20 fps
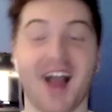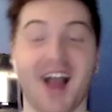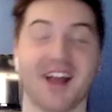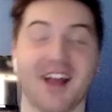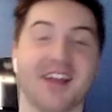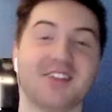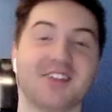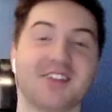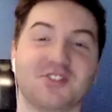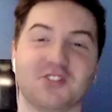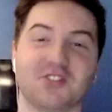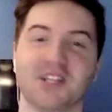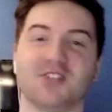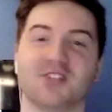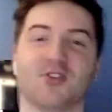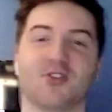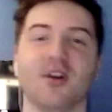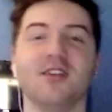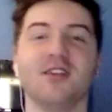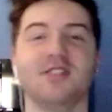it's
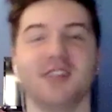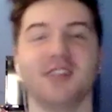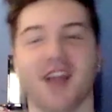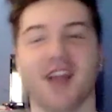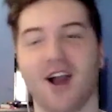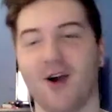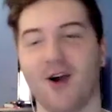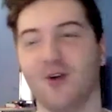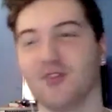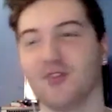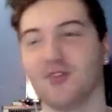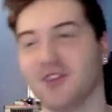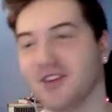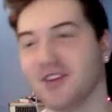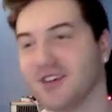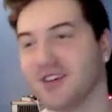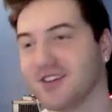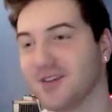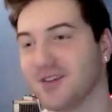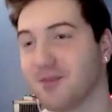crazy how
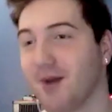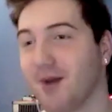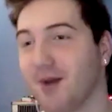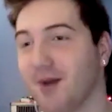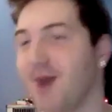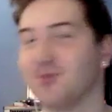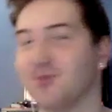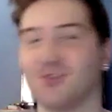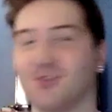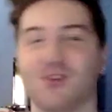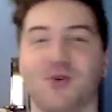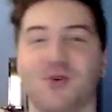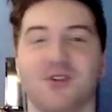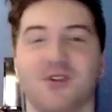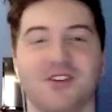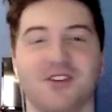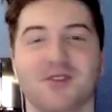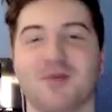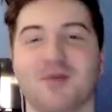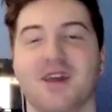the pop soda
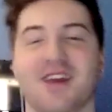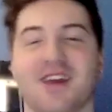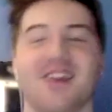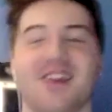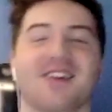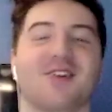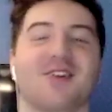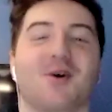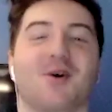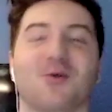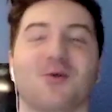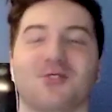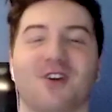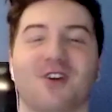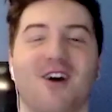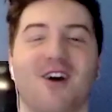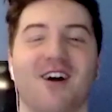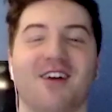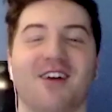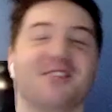debate goes
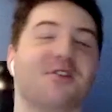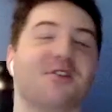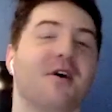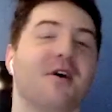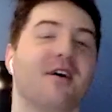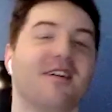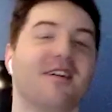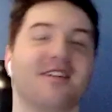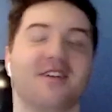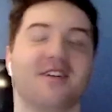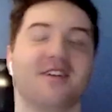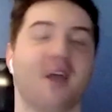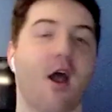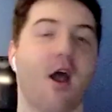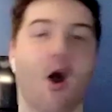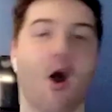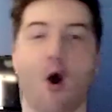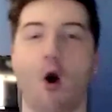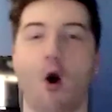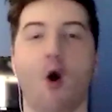on
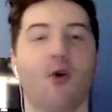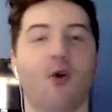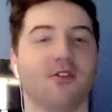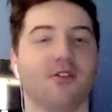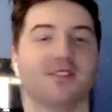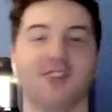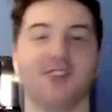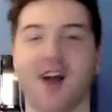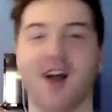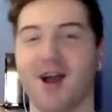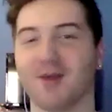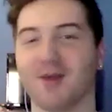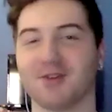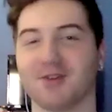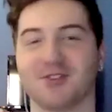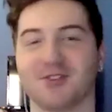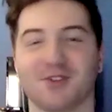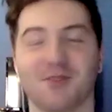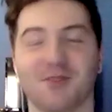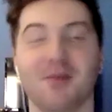all the time,
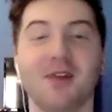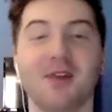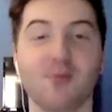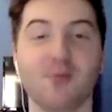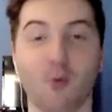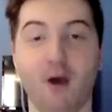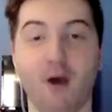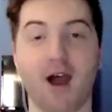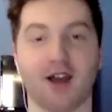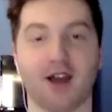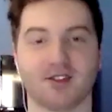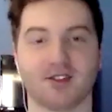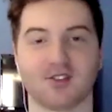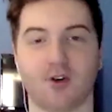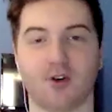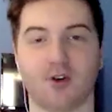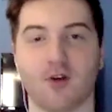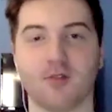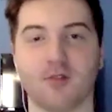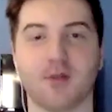because
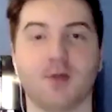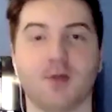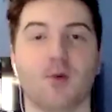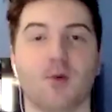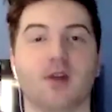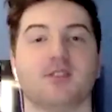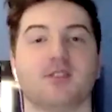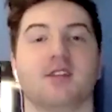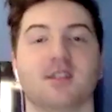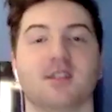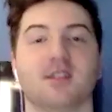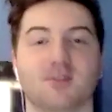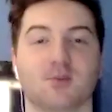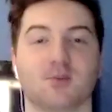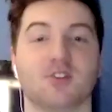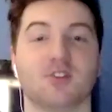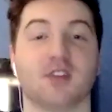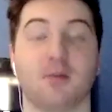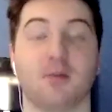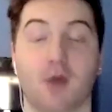all the Midwest states, we
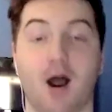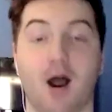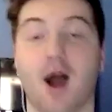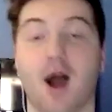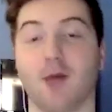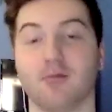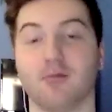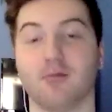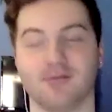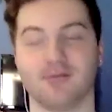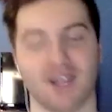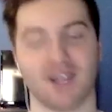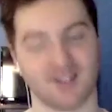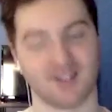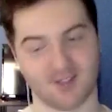say pop. That's